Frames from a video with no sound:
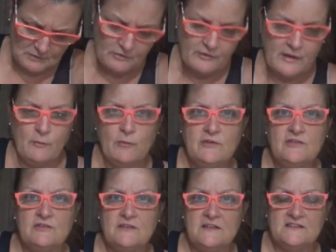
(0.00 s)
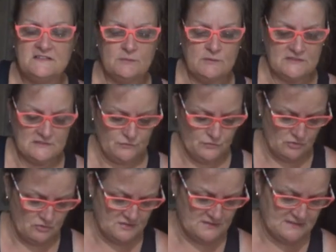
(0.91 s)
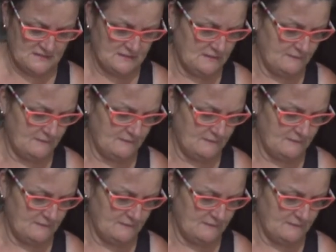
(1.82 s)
Okay, we'll do these ones first.